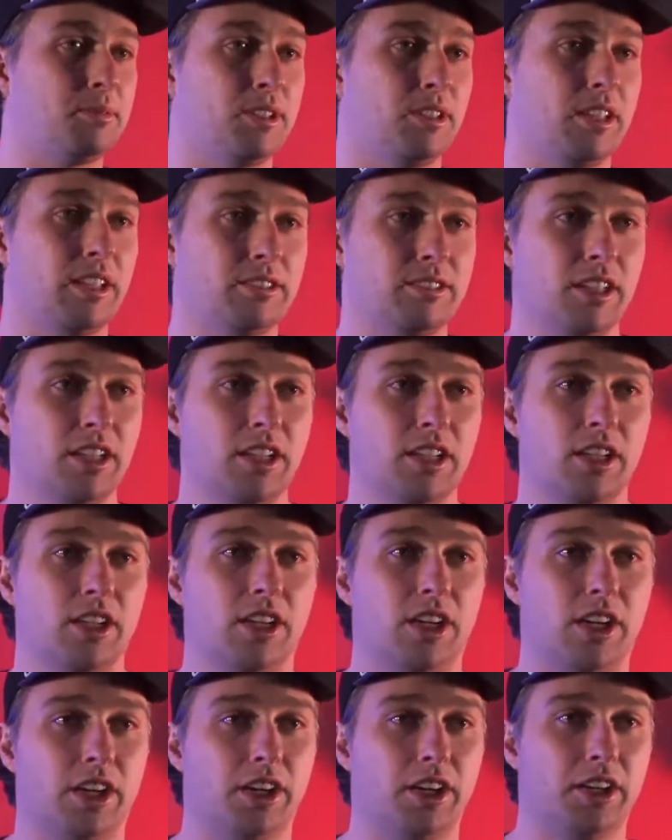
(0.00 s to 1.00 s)
So there's
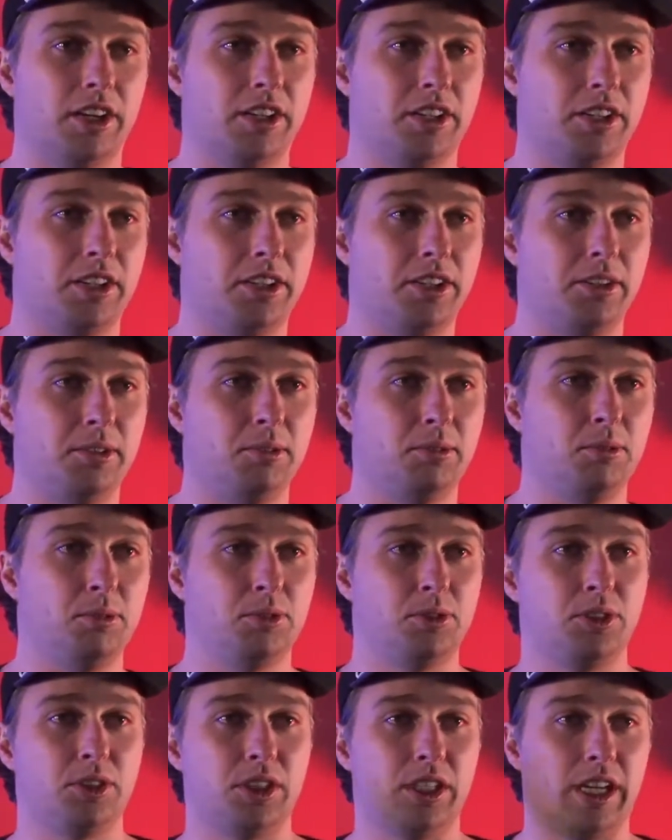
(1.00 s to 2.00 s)
a
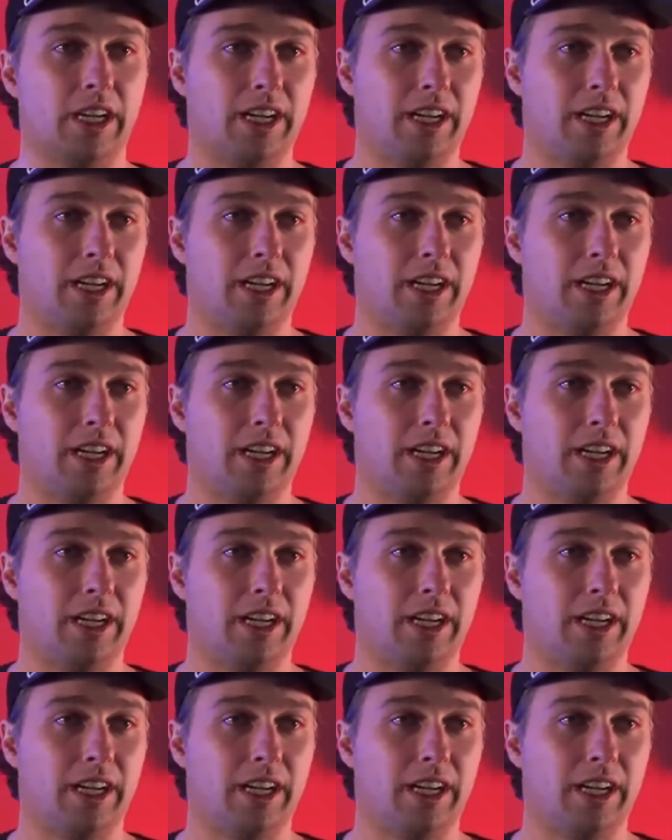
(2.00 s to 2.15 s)
huge